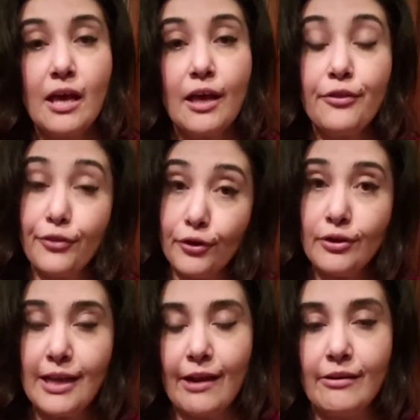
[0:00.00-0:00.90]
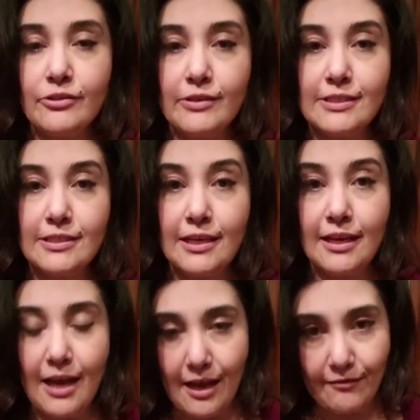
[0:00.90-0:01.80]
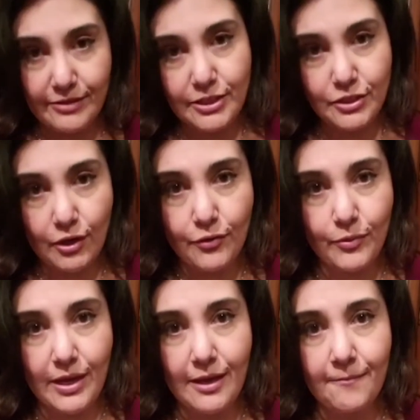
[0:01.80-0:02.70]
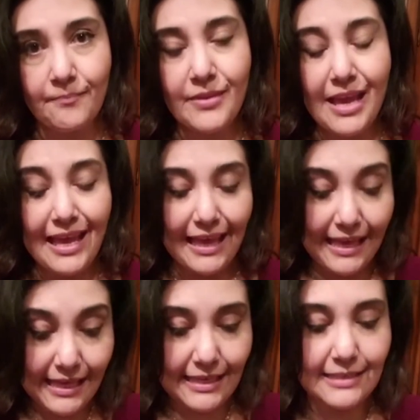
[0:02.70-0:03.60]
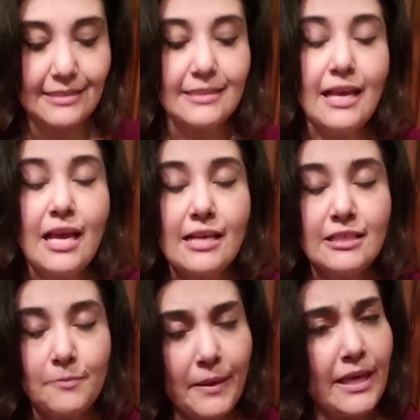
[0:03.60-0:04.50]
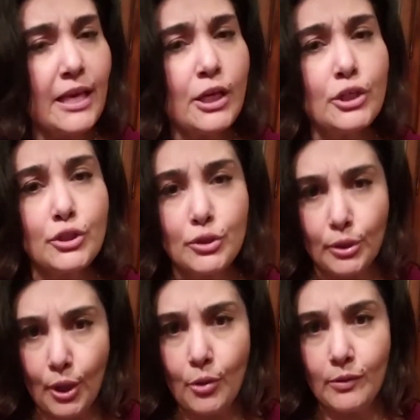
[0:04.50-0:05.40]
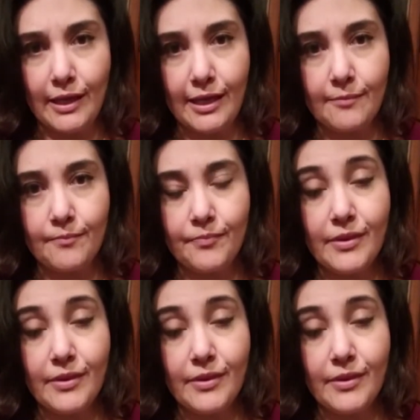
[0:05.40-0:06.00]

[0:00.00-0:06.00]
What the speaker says: A third characteristic of dysarthria is speaking slowly.